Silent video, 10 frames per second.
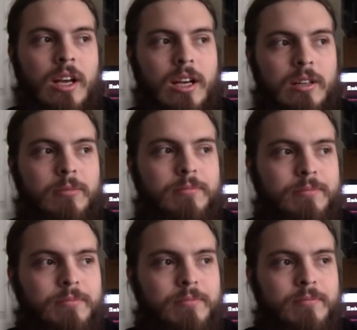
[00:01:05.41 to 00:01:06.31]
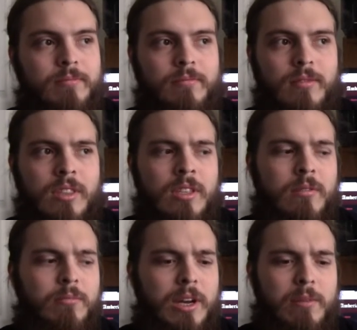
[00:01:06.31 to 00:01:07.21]
Um,
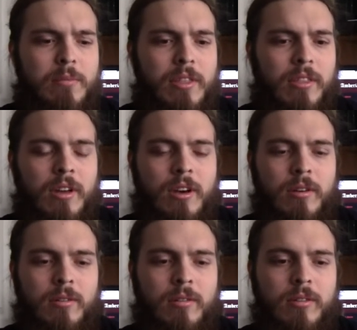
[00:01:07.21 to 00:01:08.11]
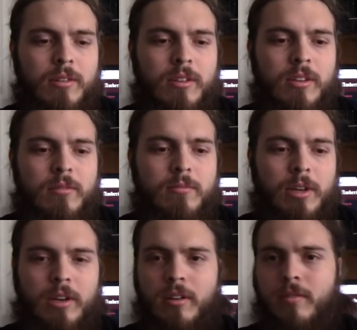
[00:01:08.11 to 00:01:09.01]
about a month ago,
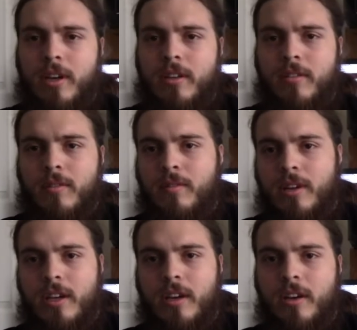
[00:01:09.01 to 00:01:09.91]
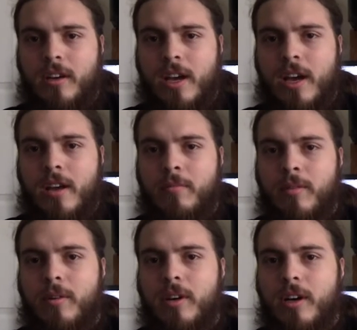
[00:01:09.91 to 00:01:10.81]
my girlfriend of over a year and I
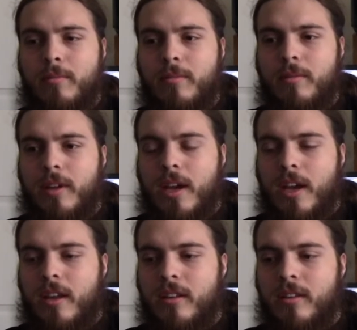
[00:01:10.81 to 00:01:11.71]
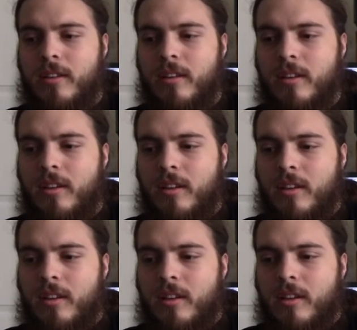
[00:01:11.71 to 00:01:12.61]
broke up, and
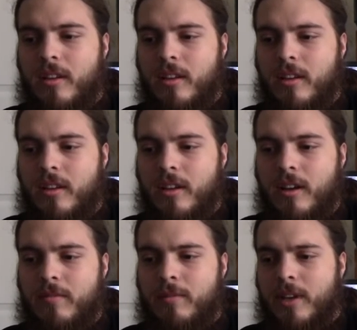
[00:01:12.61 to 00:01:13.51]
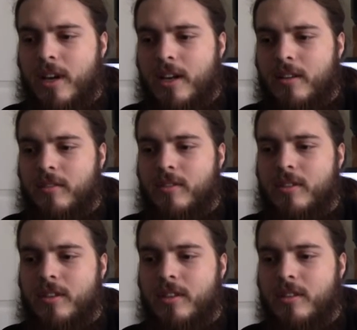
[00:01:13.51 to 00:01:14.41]
I've been kind of
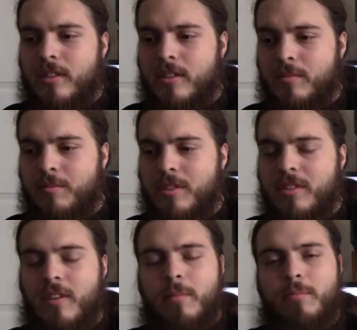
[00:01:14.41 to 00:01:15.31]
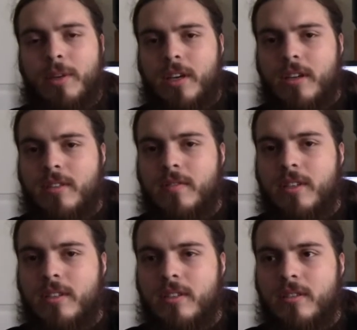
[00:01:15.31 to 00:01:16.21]
just in this slump because of
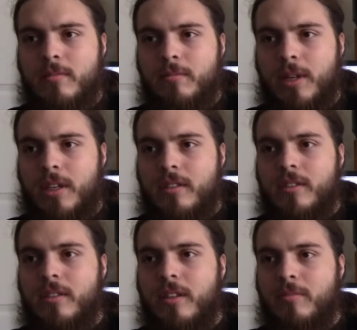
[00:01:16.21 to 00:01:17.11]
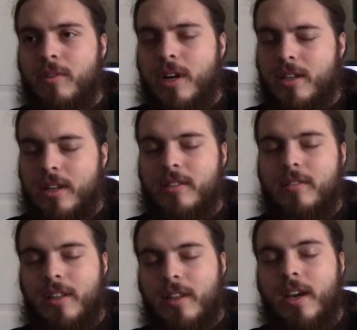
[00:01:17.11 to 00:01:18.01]
it, but I'm trying not to
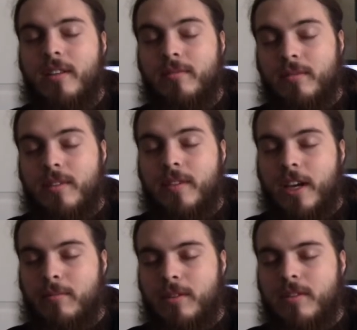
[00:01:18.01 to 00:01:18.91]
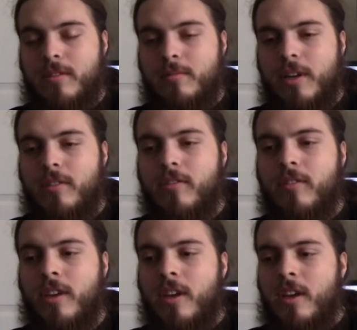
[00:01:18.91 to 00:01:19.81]
let that affect me too much.